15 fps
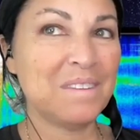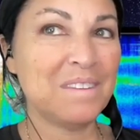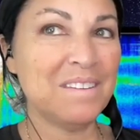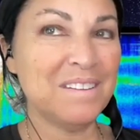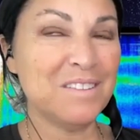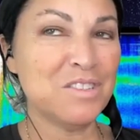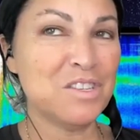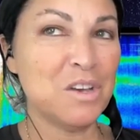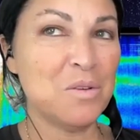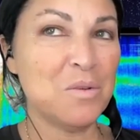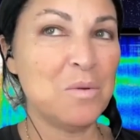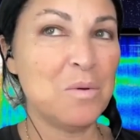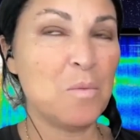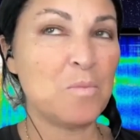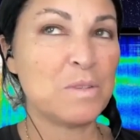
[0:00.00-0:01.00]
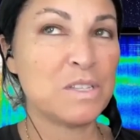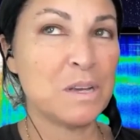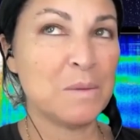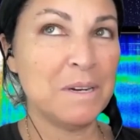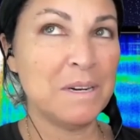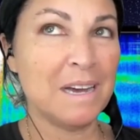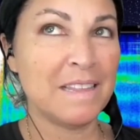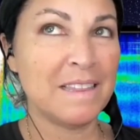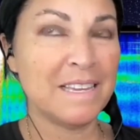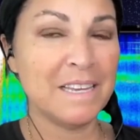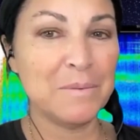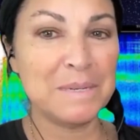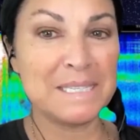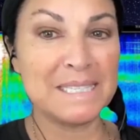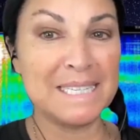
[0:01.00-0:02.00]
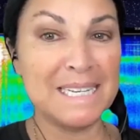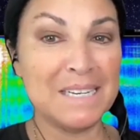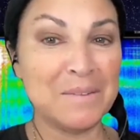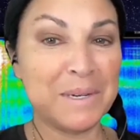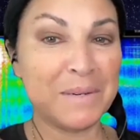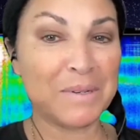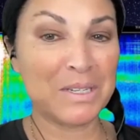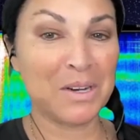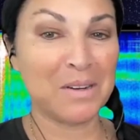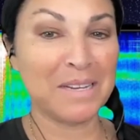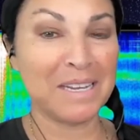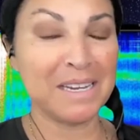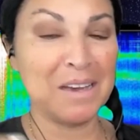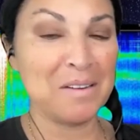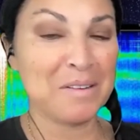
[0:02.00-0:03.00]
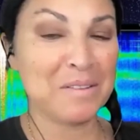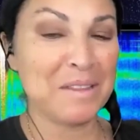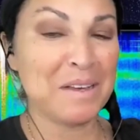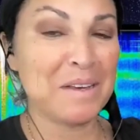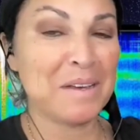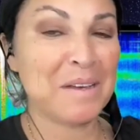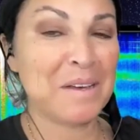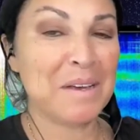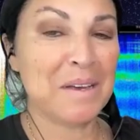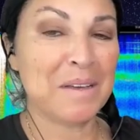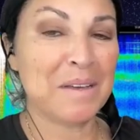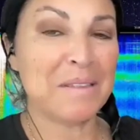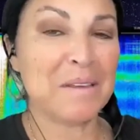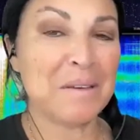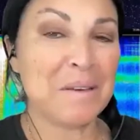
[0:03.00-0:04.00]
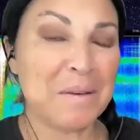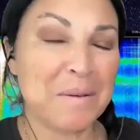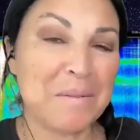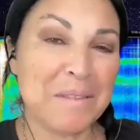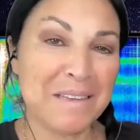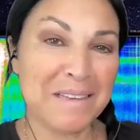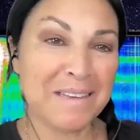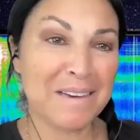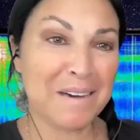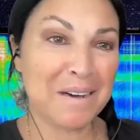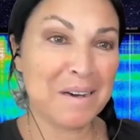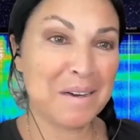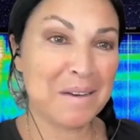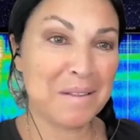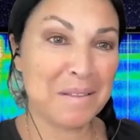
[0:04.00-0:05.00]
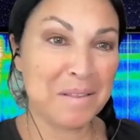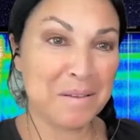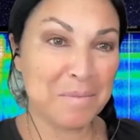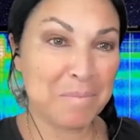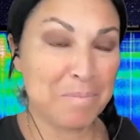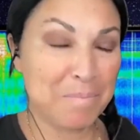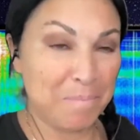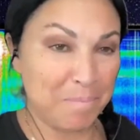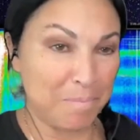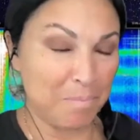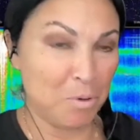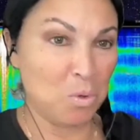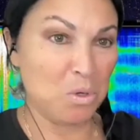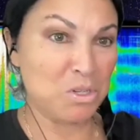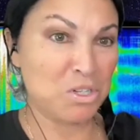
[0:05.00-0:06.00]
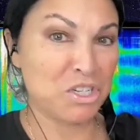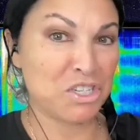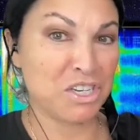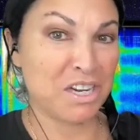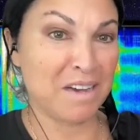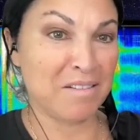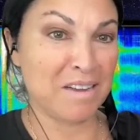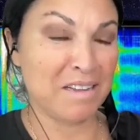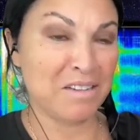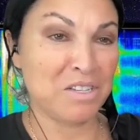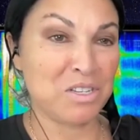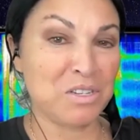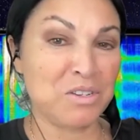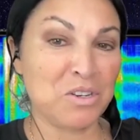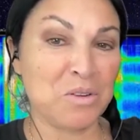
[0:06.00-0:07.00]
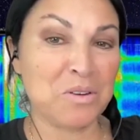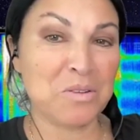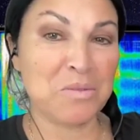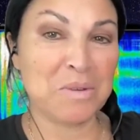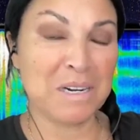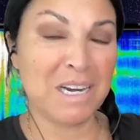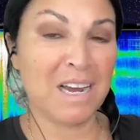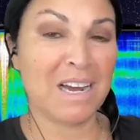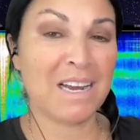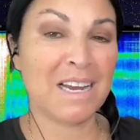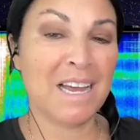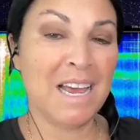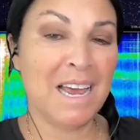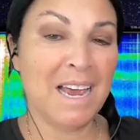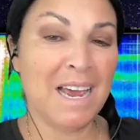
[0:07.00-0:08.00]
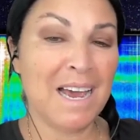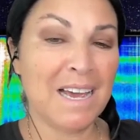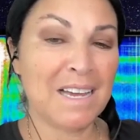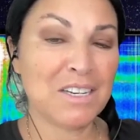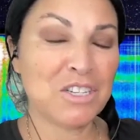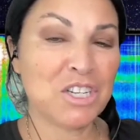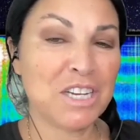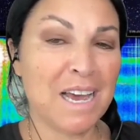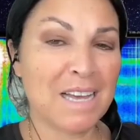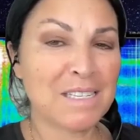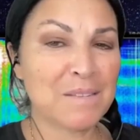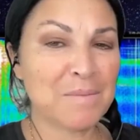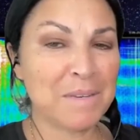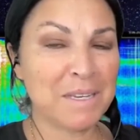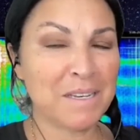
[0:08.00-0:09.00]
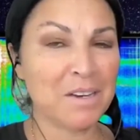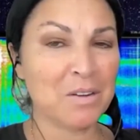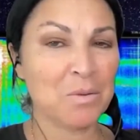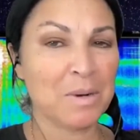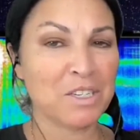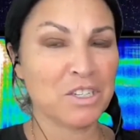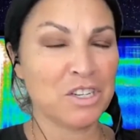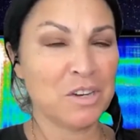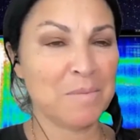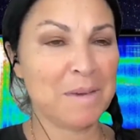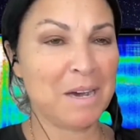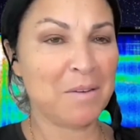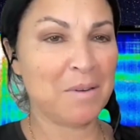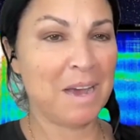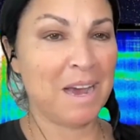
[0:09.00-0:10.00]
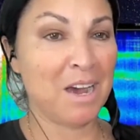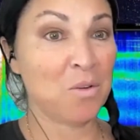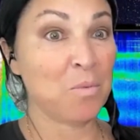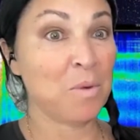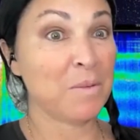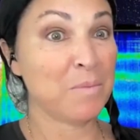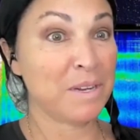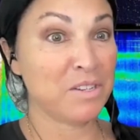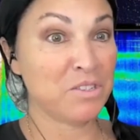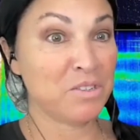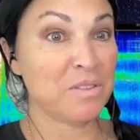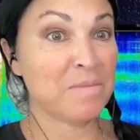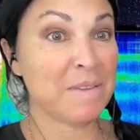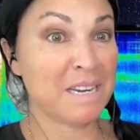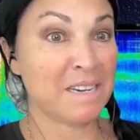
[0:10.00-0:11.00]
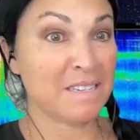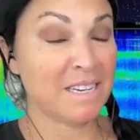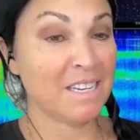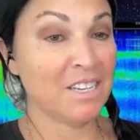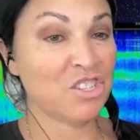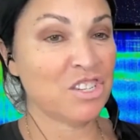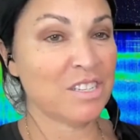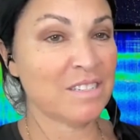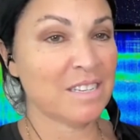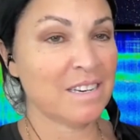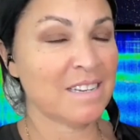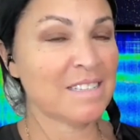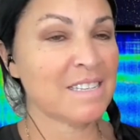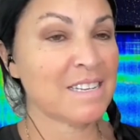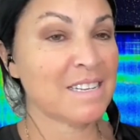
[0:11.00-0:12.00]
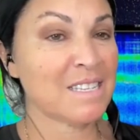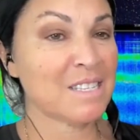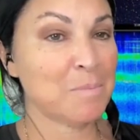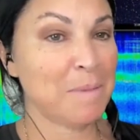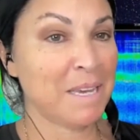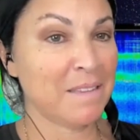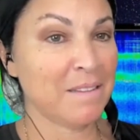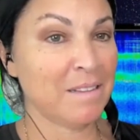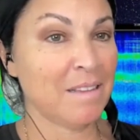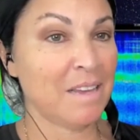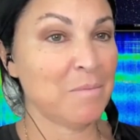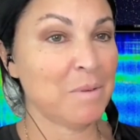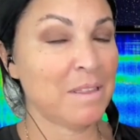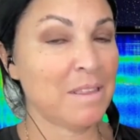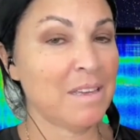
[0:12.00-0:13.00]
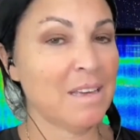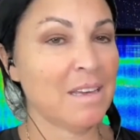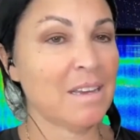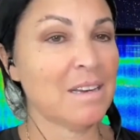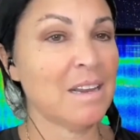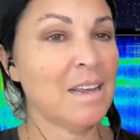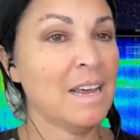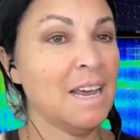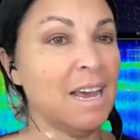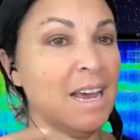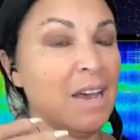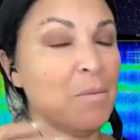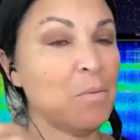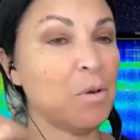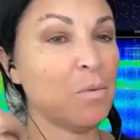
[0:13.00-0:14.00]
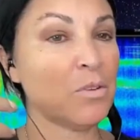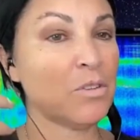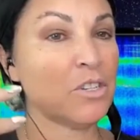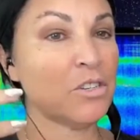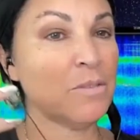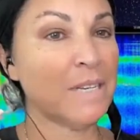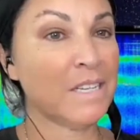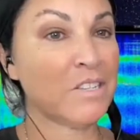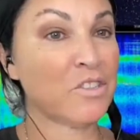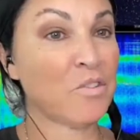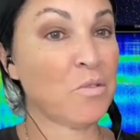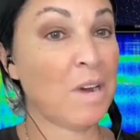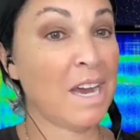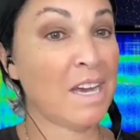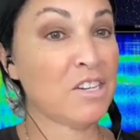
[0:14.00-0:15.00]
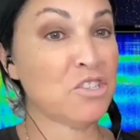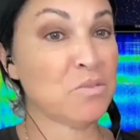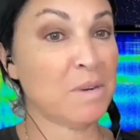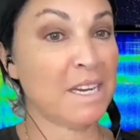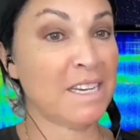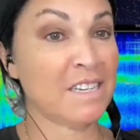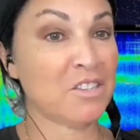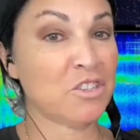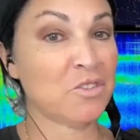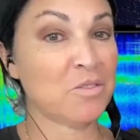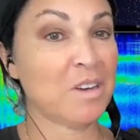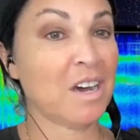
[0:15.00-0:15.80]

so someone, I think it was Leah, we were talking out on the porch out in Sedona one night, and she asked me a question about how when we do the meditations, and I say expand the light within, and what we're doing is graduating to the